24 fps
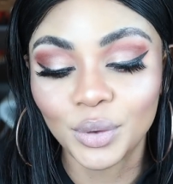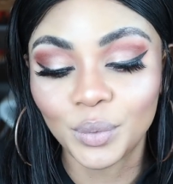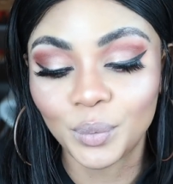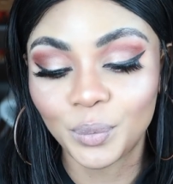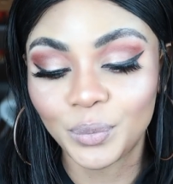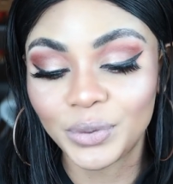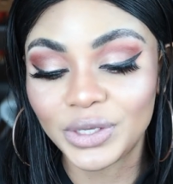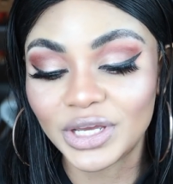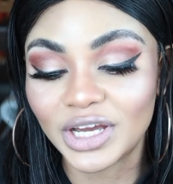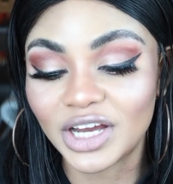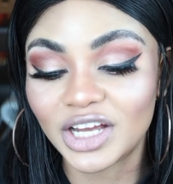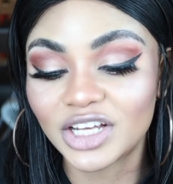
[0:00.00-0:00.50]

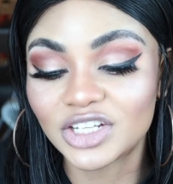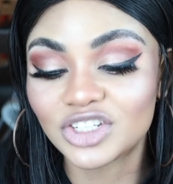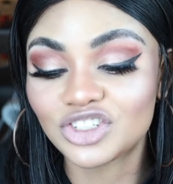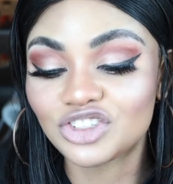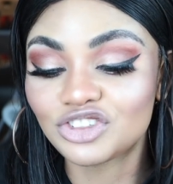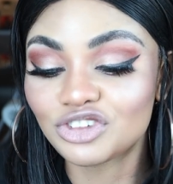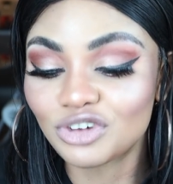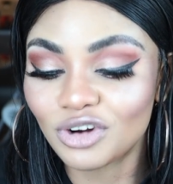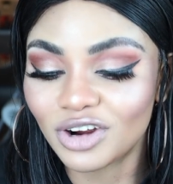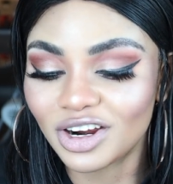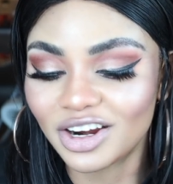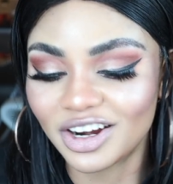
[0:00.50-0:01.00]
We are
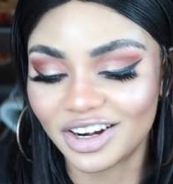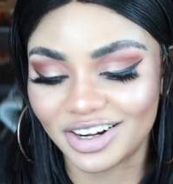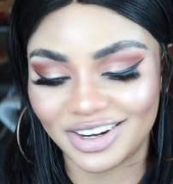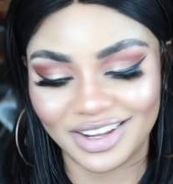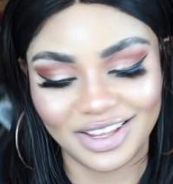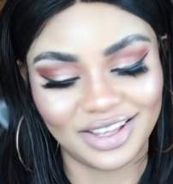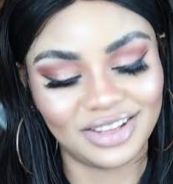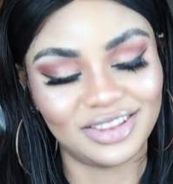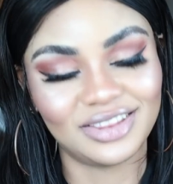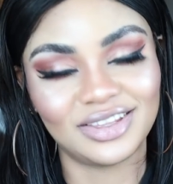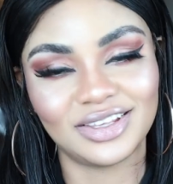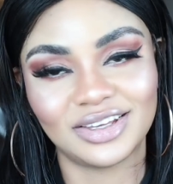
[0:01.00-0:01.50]
stronger
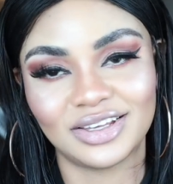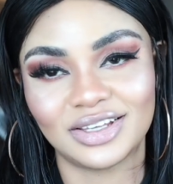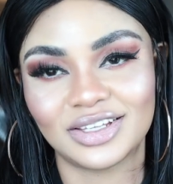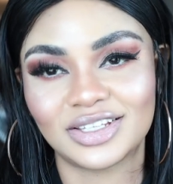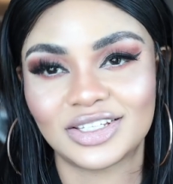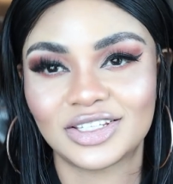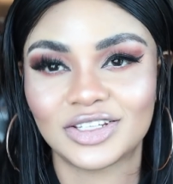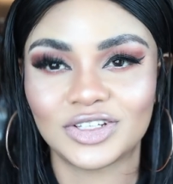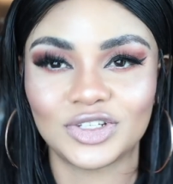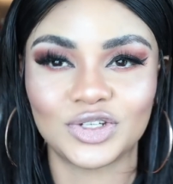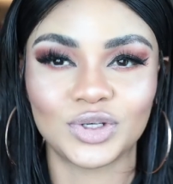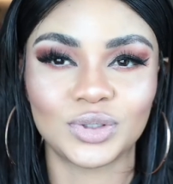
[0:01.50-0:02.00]
than this.
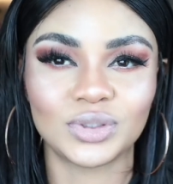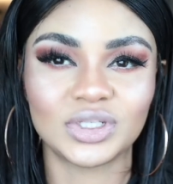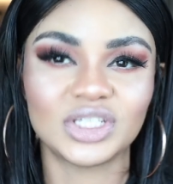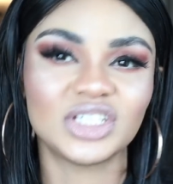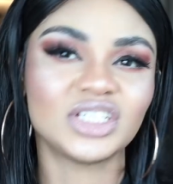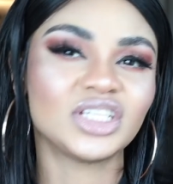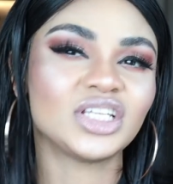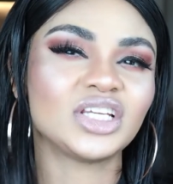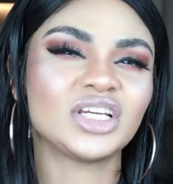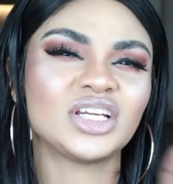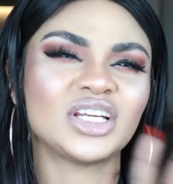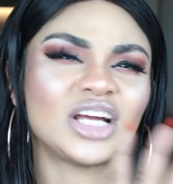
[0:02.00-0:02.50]
So she
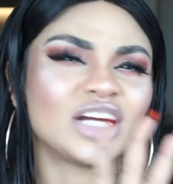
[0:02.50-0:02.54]
didn't